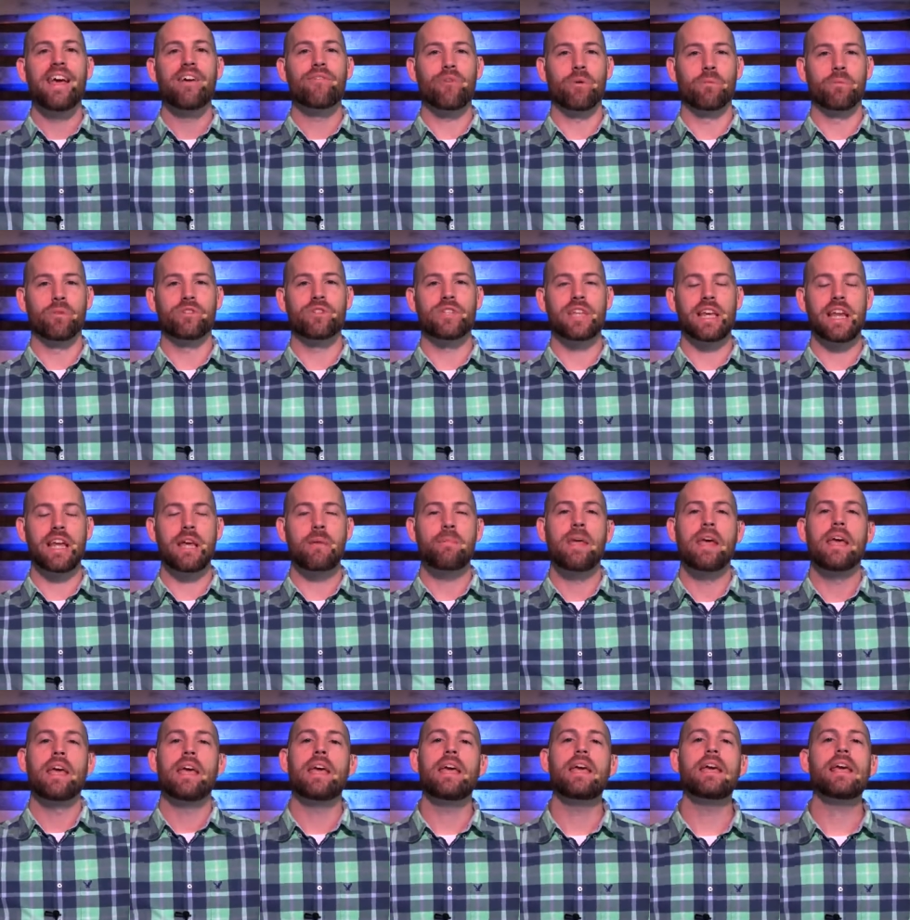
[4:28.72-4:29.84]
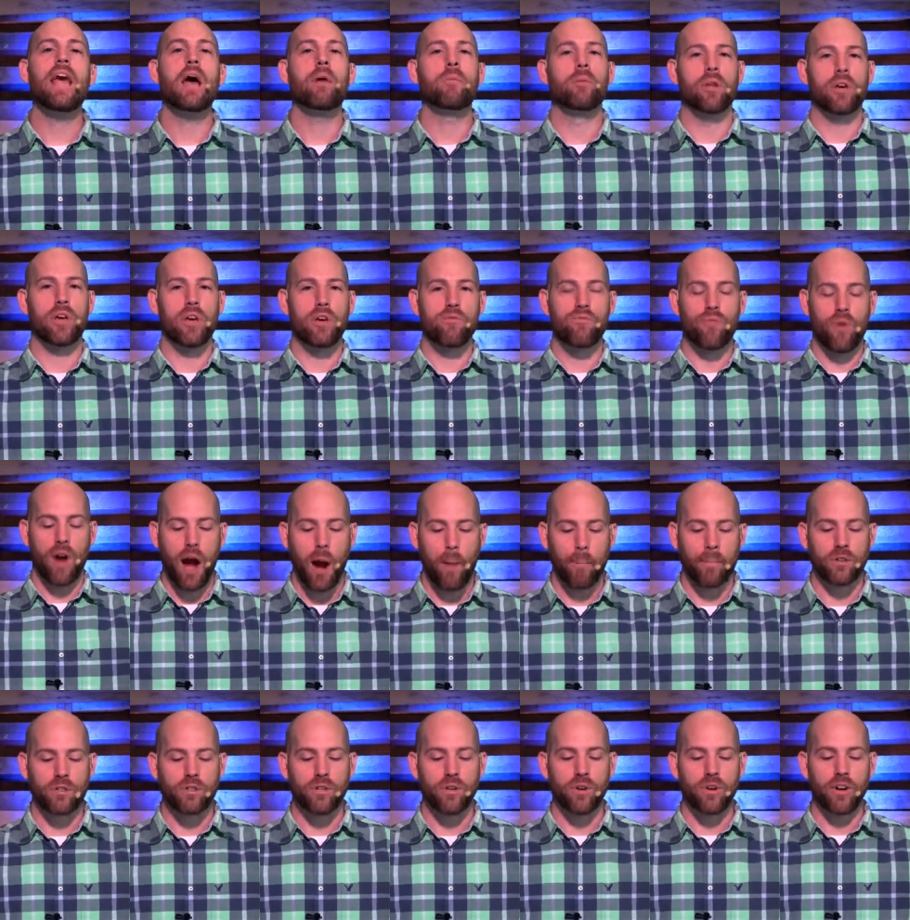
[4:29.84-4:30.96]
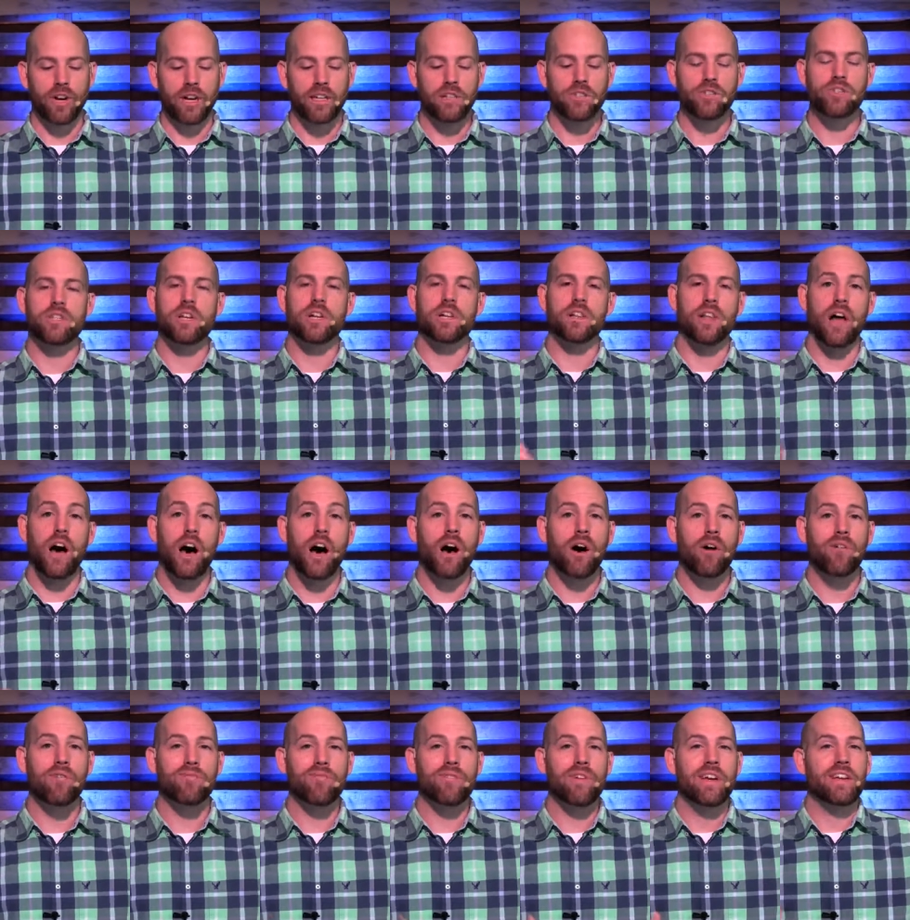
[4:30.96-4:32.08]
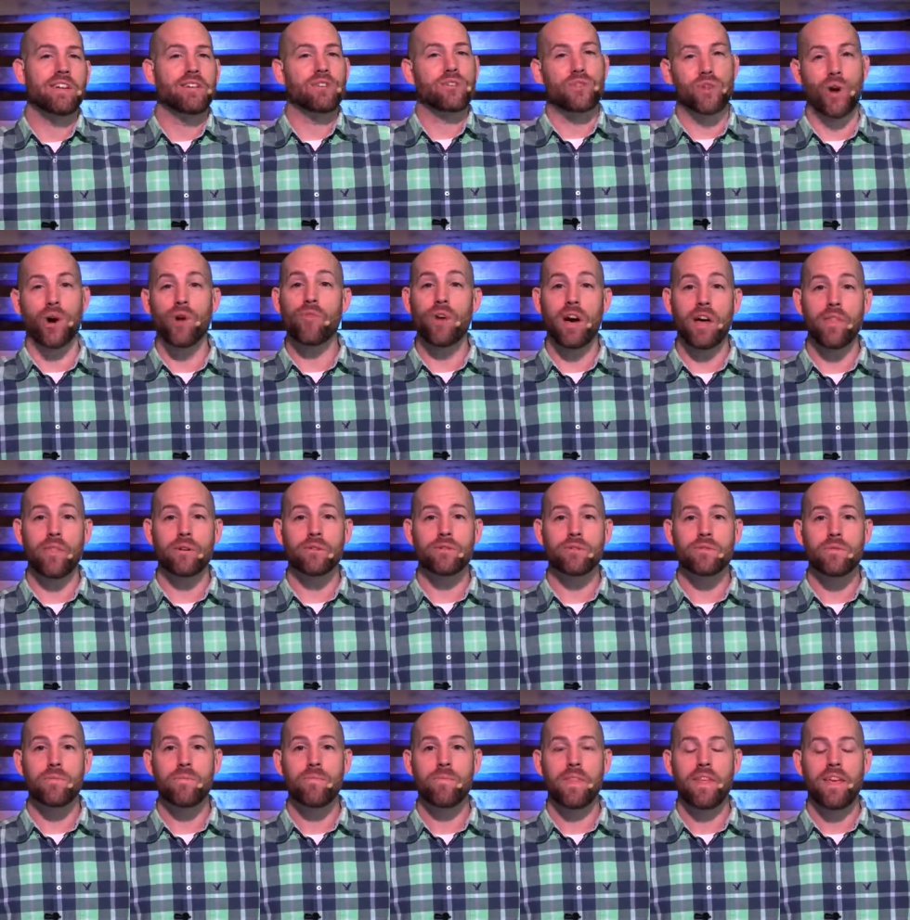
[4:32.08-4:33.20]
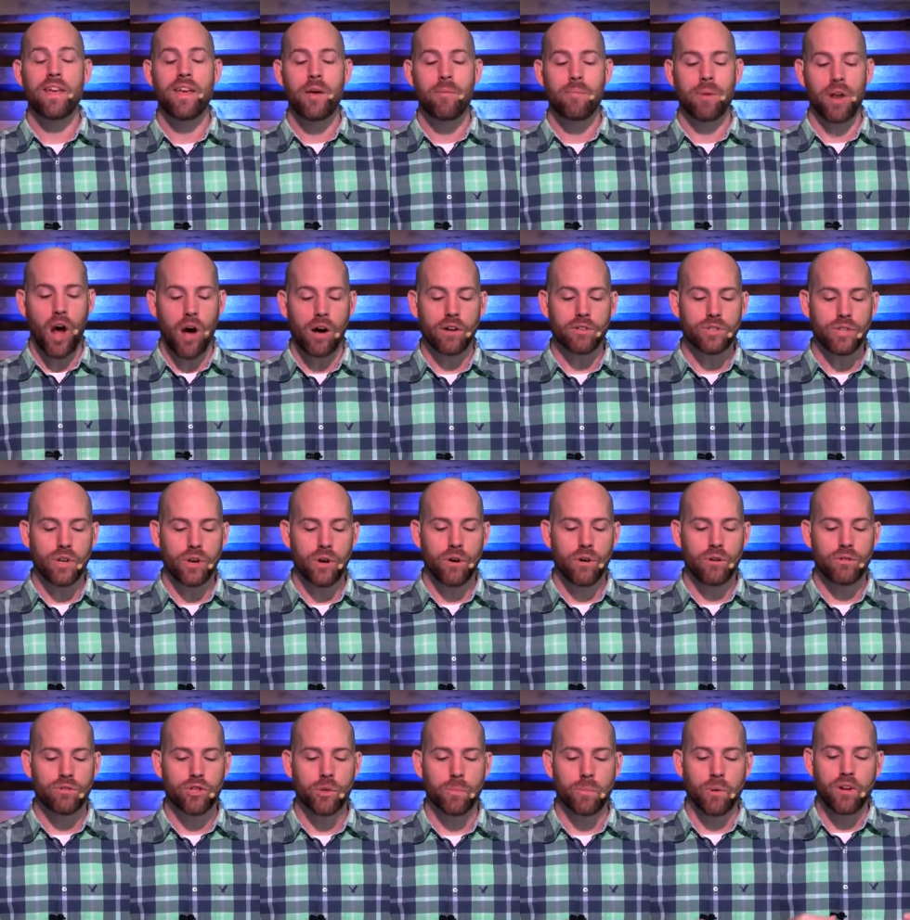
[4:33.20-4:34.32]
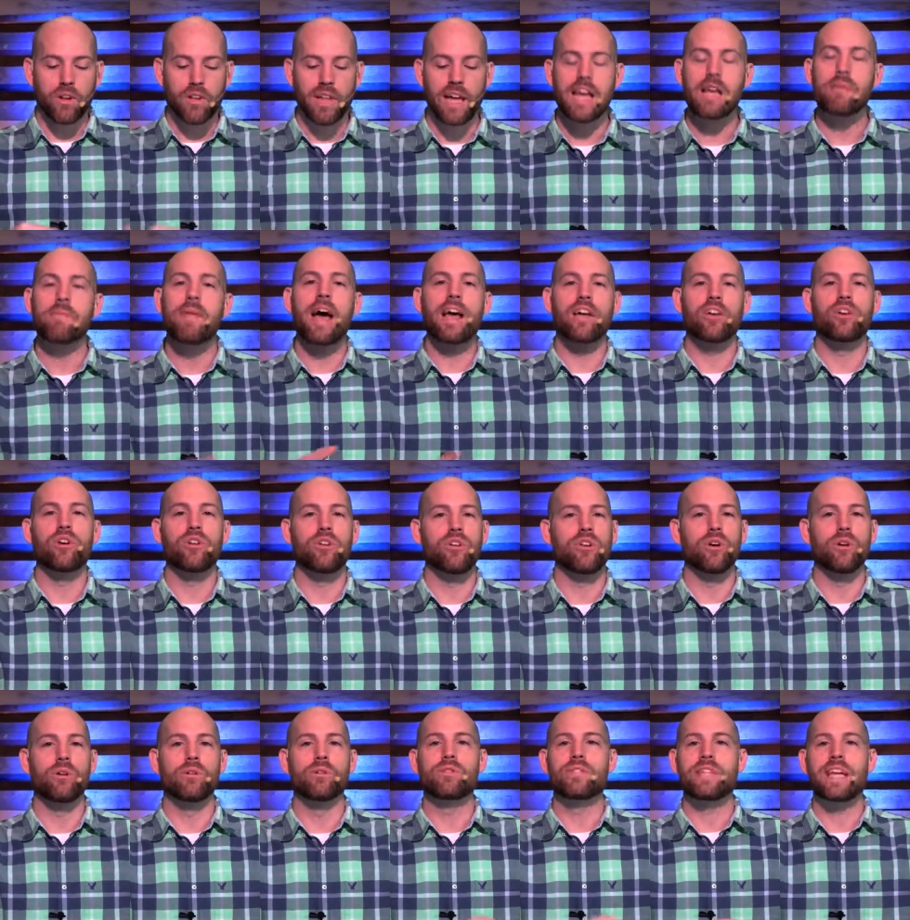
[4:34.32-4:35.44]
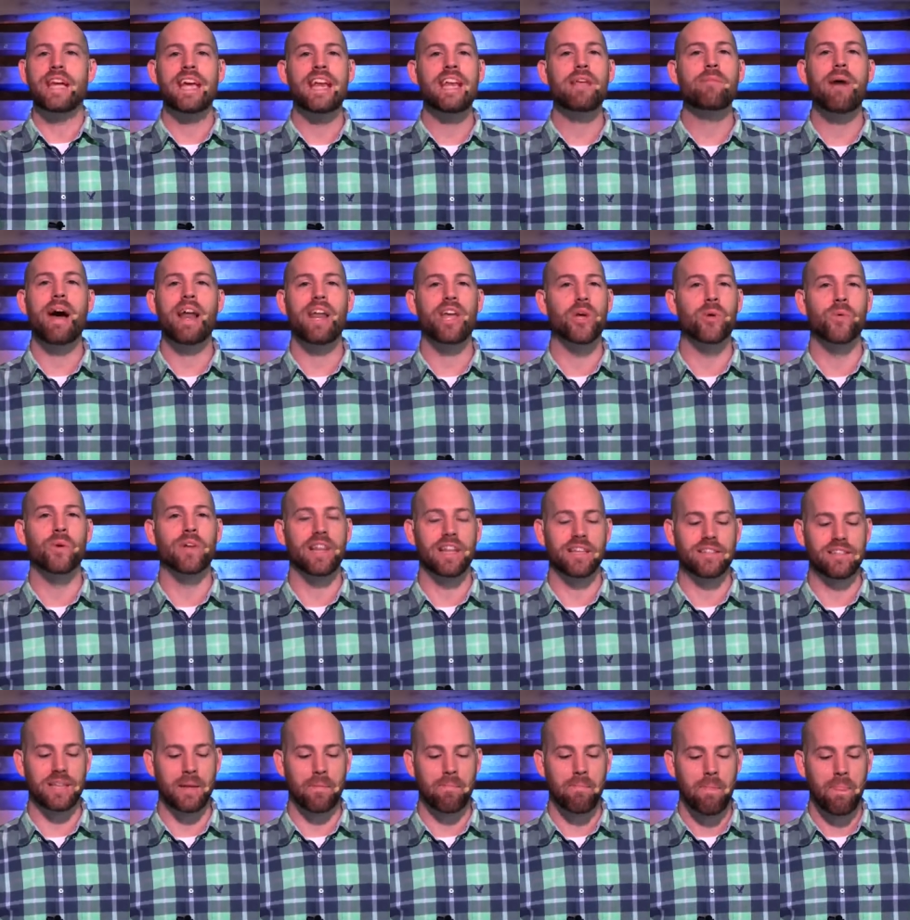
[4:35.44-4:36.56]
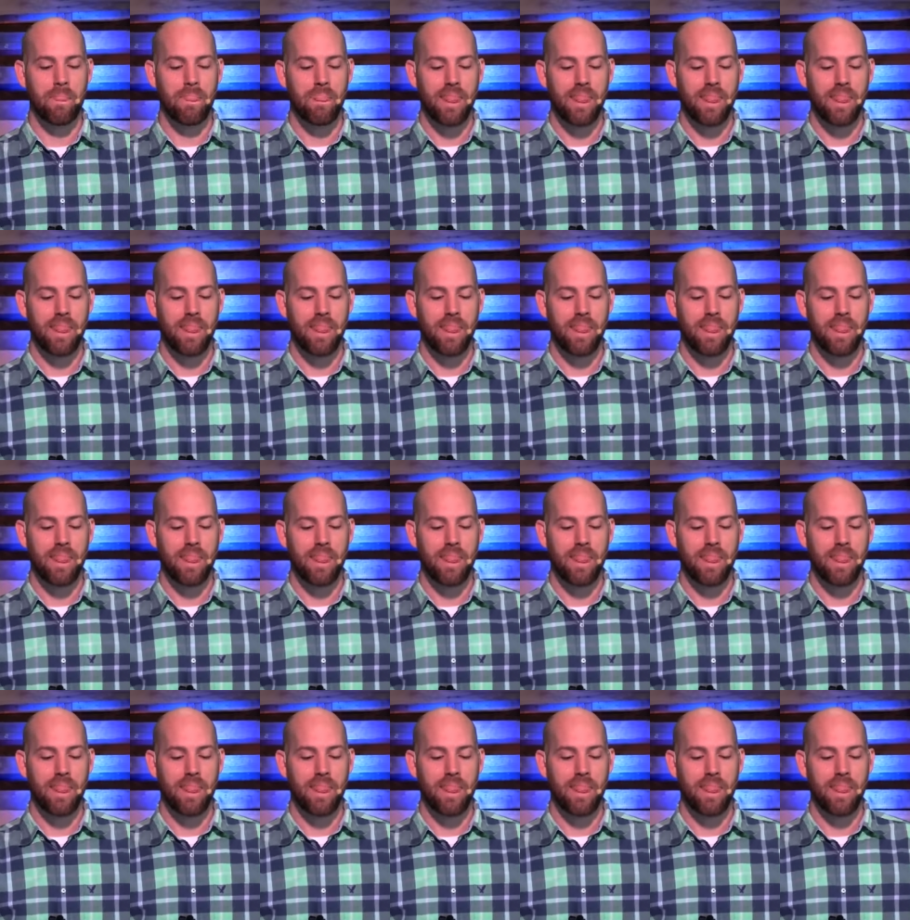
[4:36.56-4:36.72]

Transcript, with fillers: from the city, he kept looking for opportunities to love and to serve others, but also to proclaim that good news to anybody who would listen.